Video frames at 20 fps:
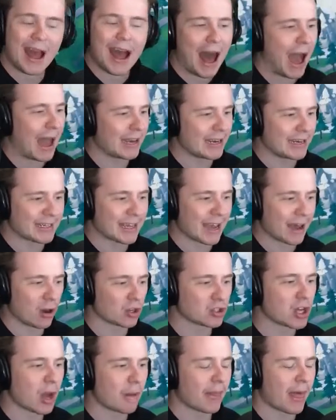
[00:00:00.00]
I need to get
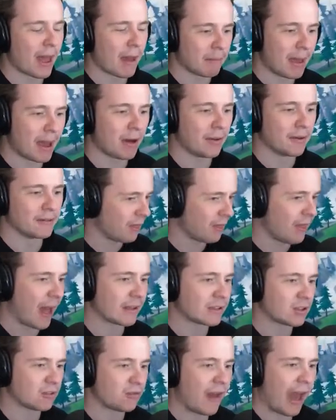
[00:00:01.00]
on top of that mountain.
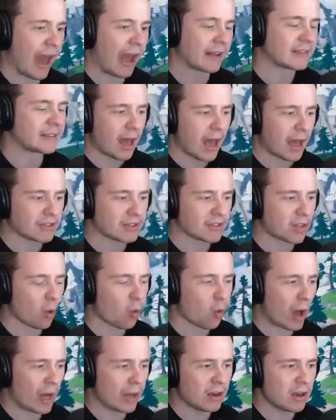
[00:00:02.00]
That's a fact. That's the
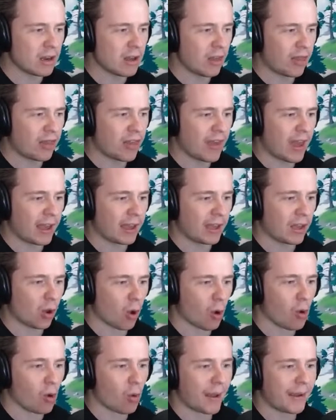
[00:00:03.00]
one thing you
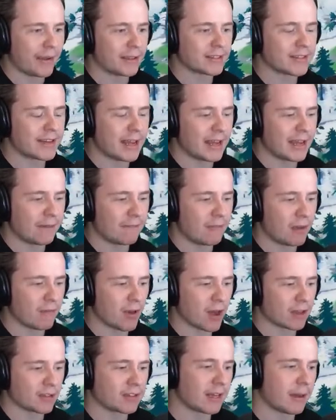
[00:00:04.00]
always need if you're
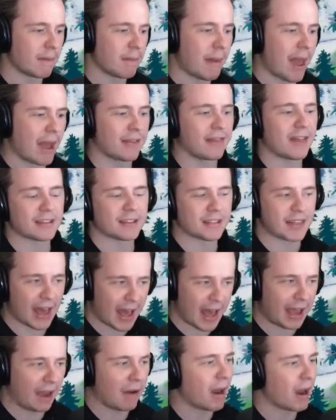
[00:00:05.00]
versing a mech. That's the
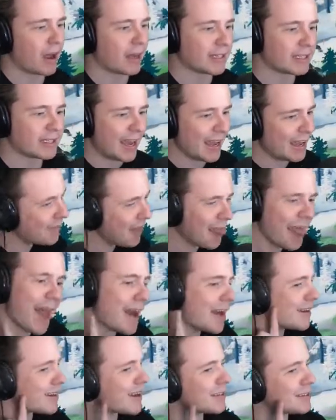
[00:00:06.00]
high ground. Even
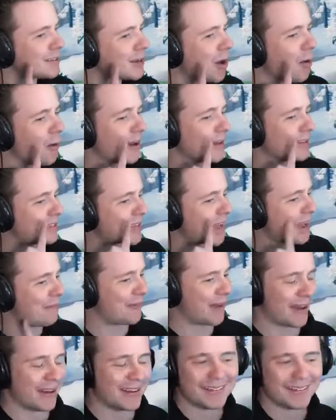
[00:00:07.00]
then, it doesn't always save you.